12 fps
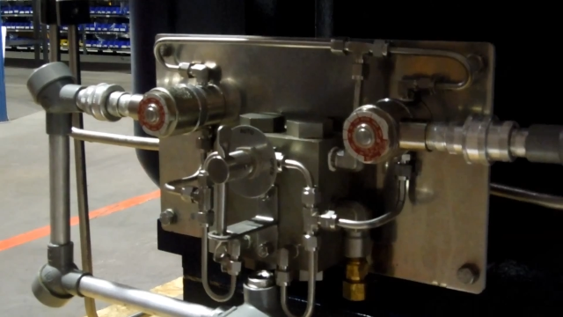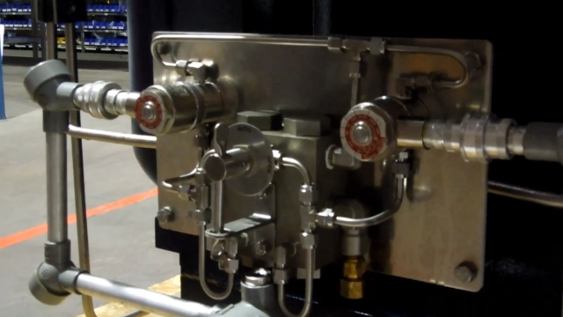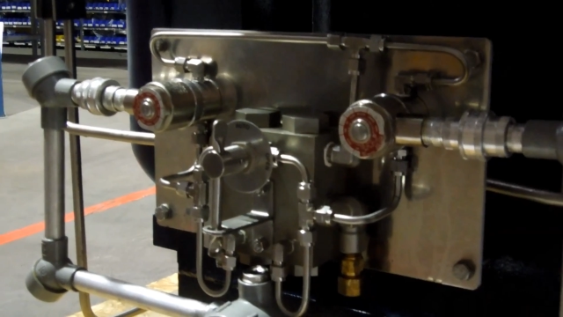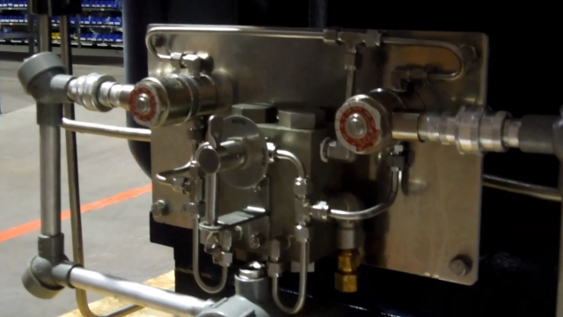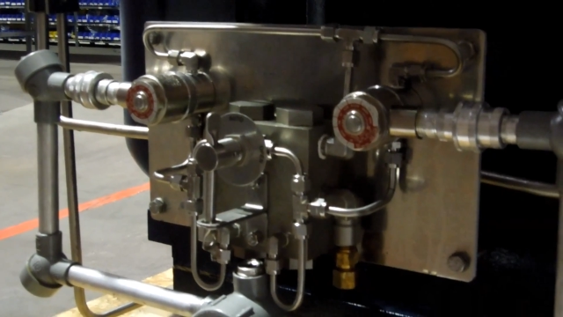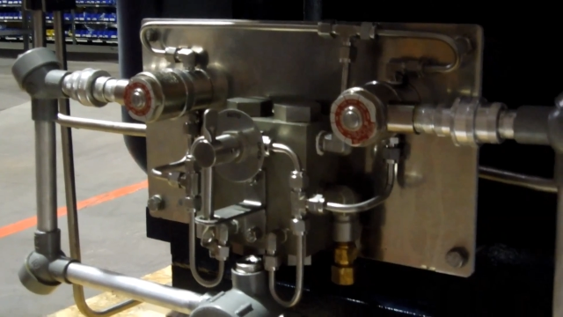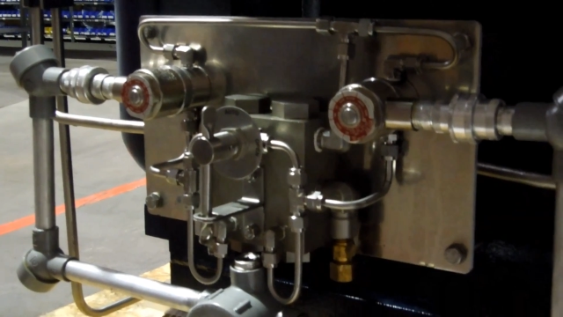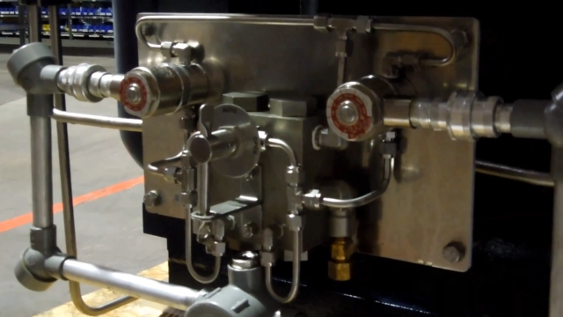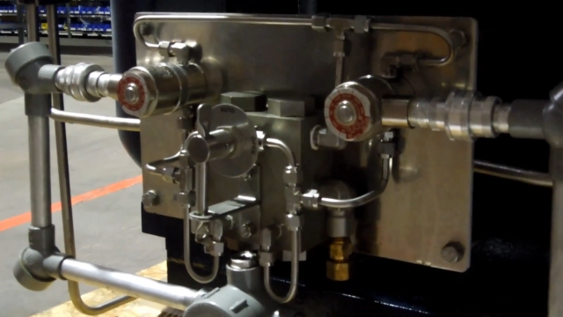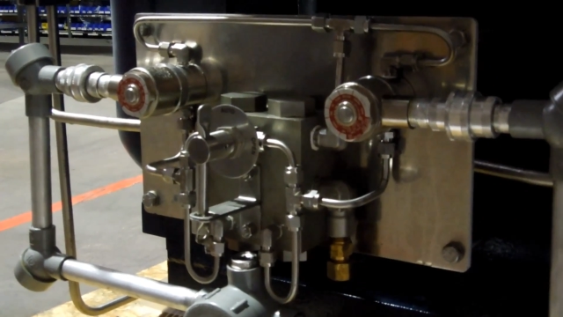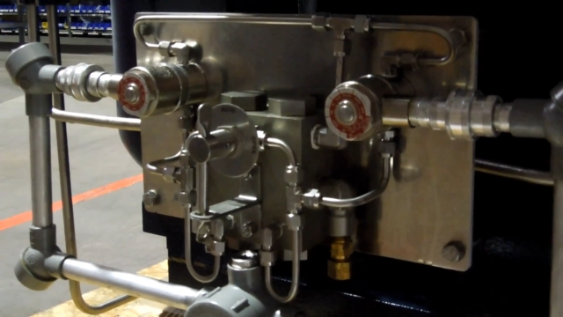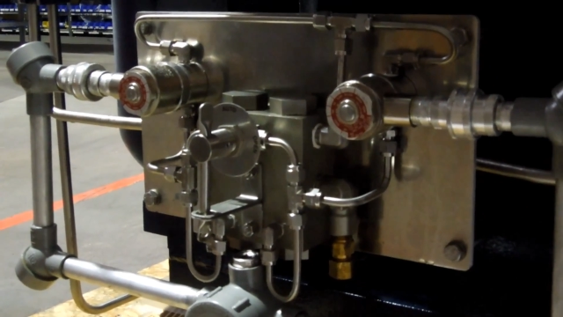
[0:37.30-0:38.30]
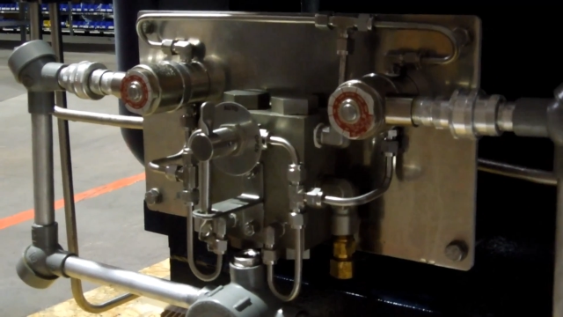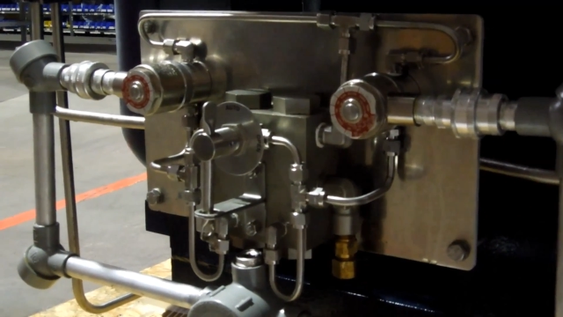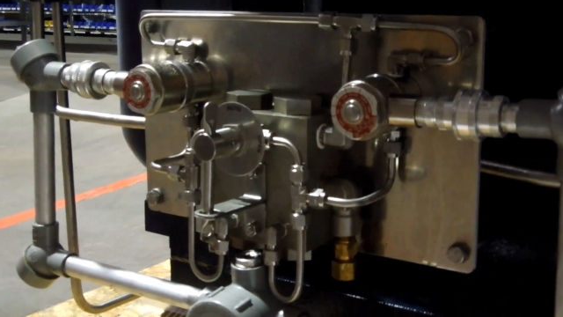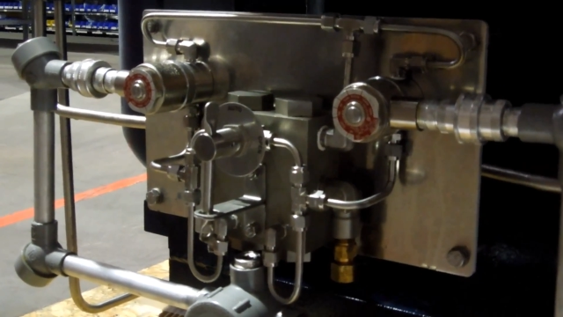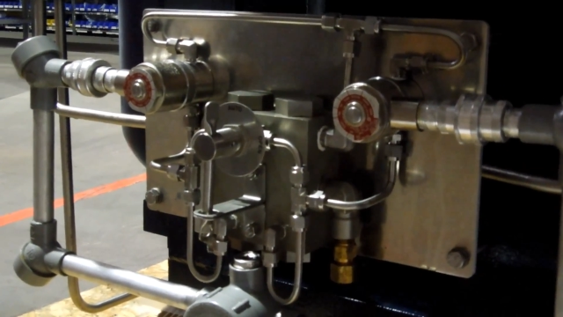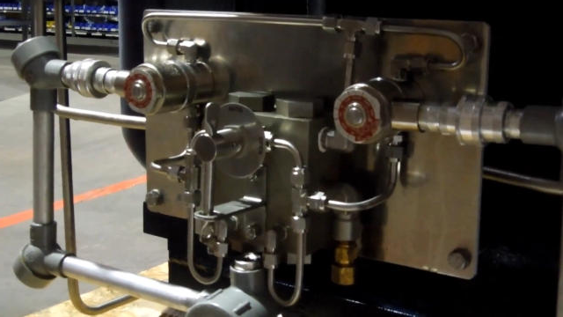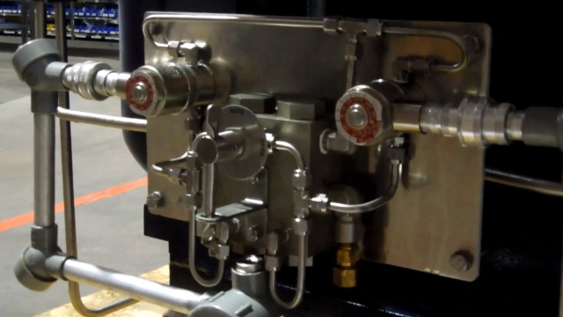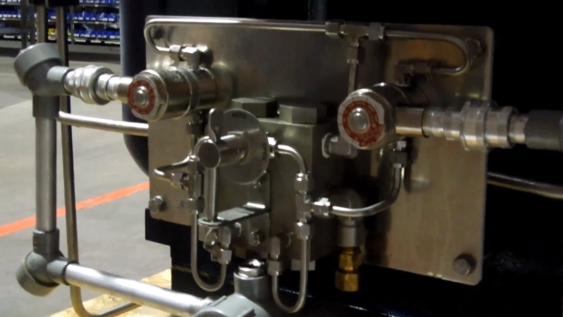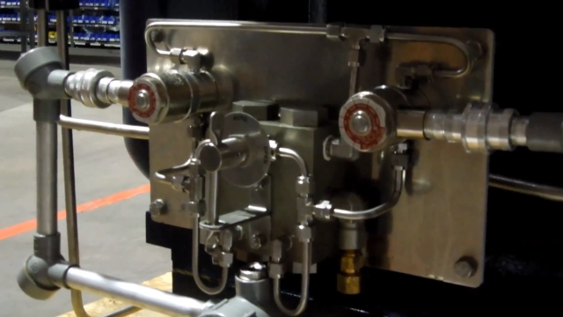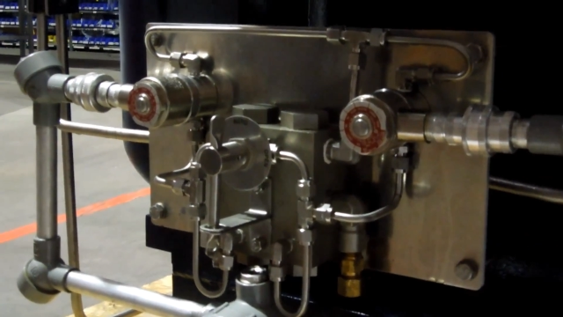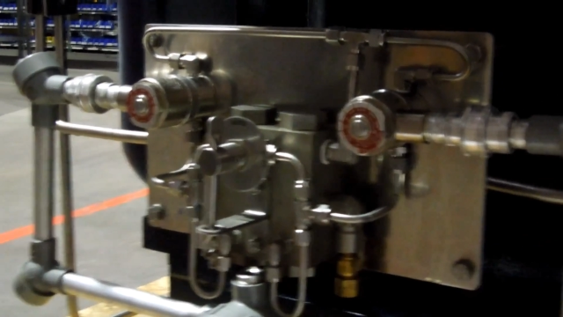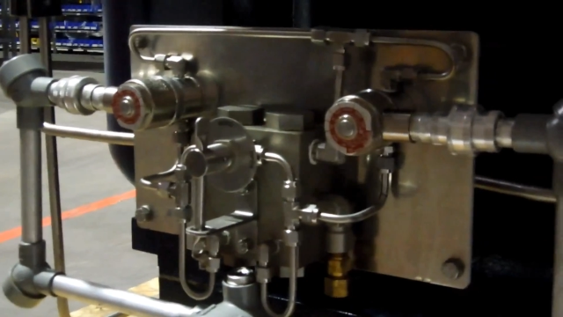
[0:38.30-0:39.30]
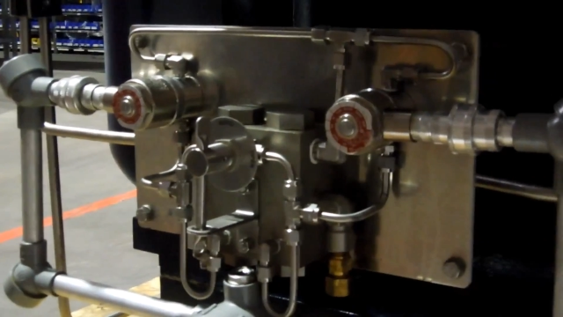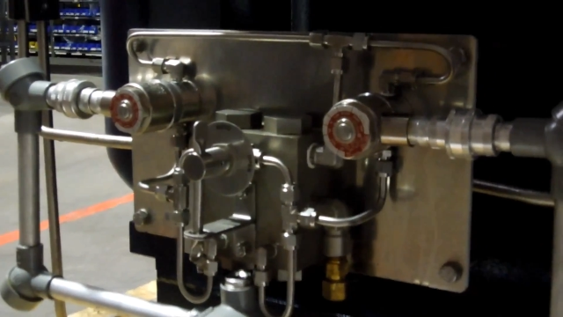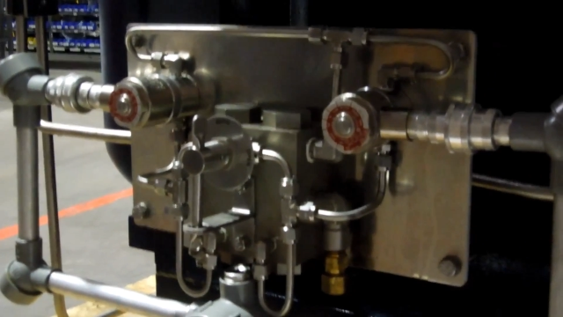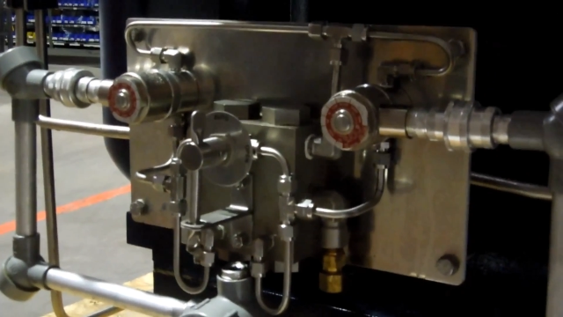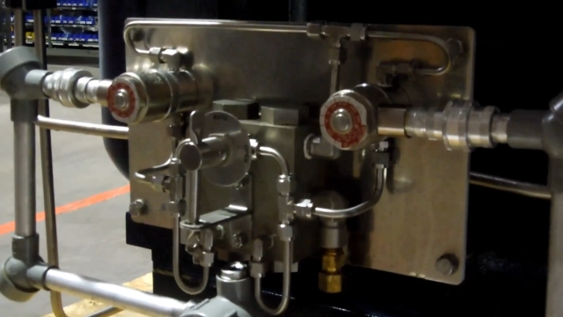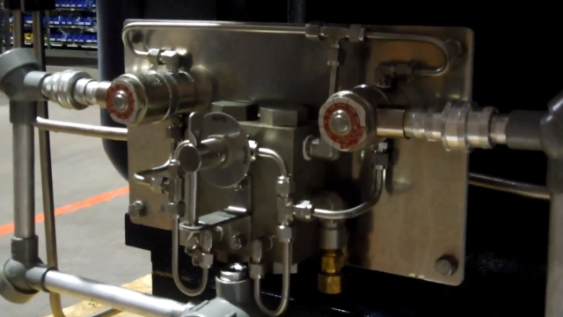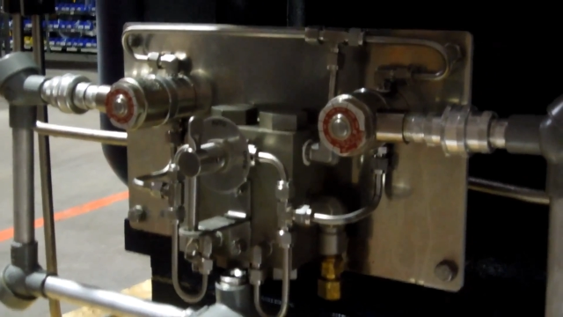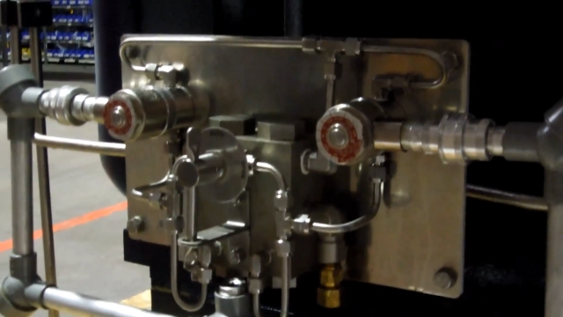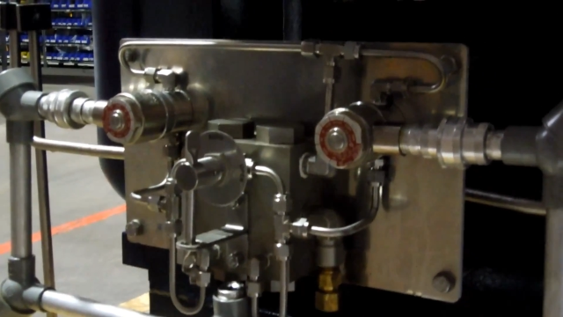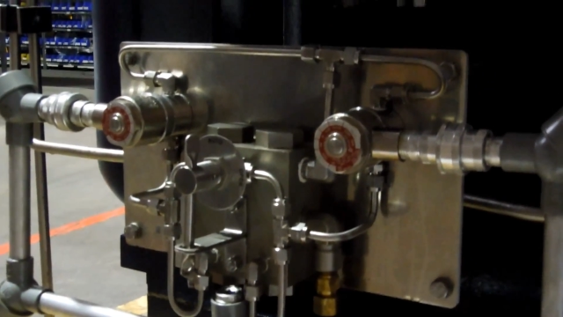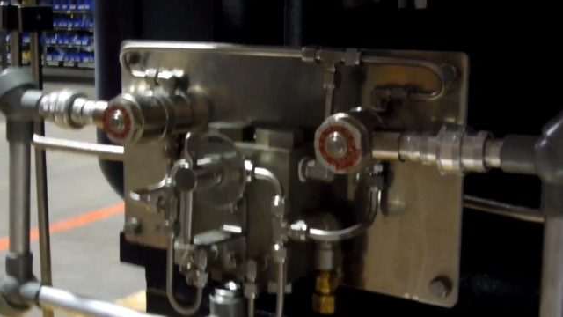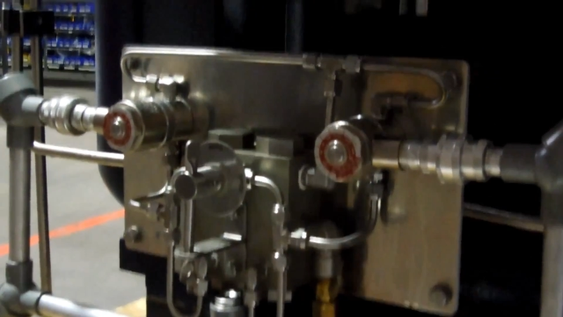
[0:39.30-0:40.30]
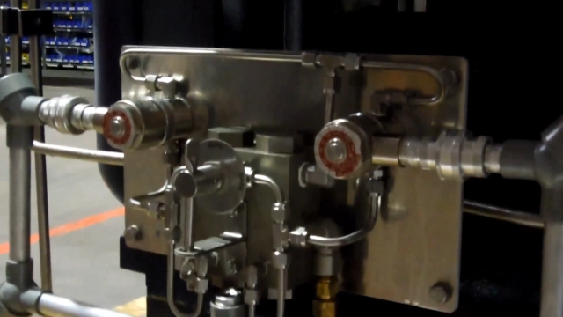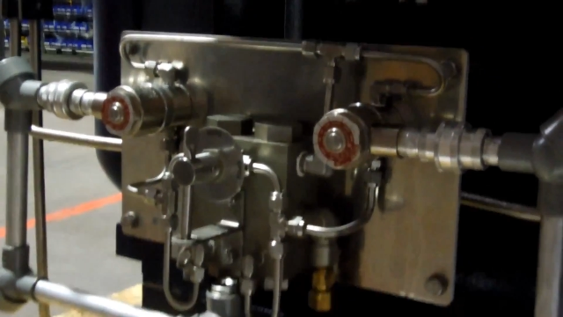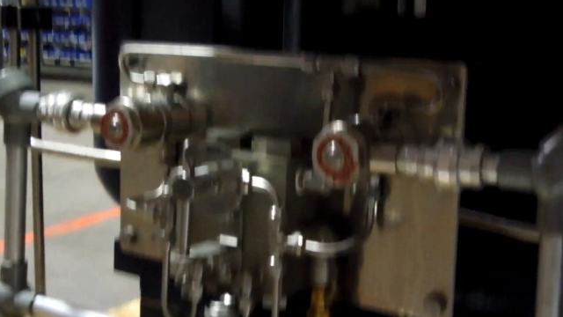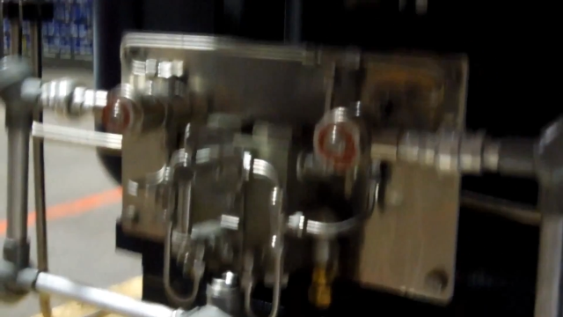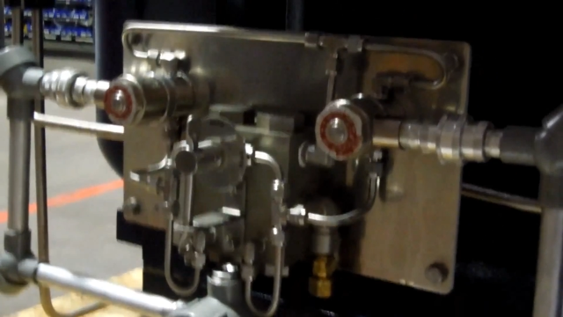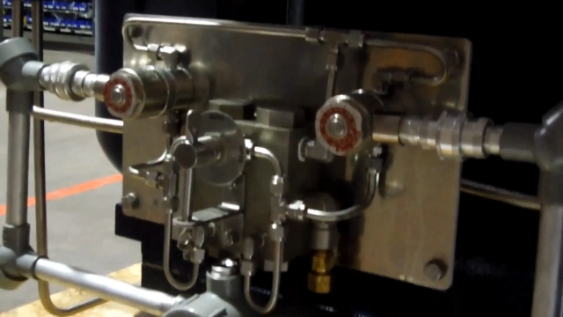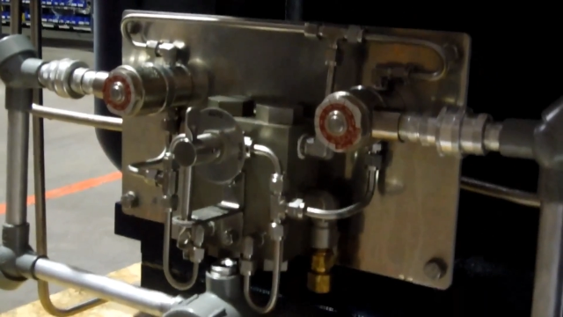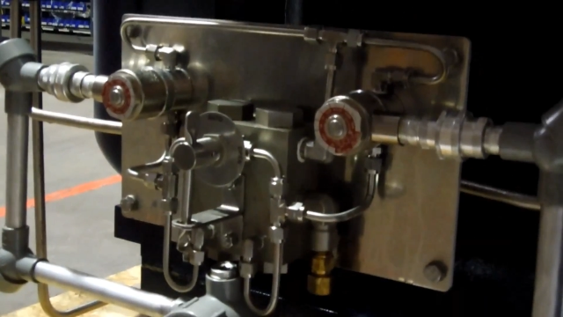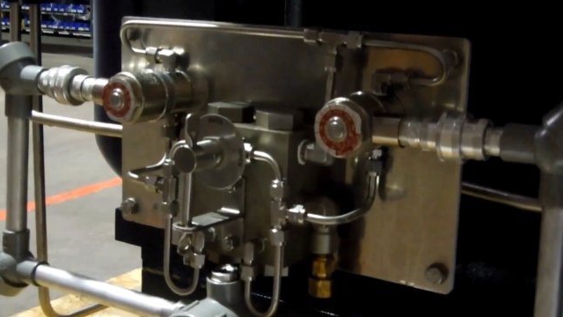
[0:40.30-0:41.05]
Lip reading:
No face is visible, so there are no lips to read.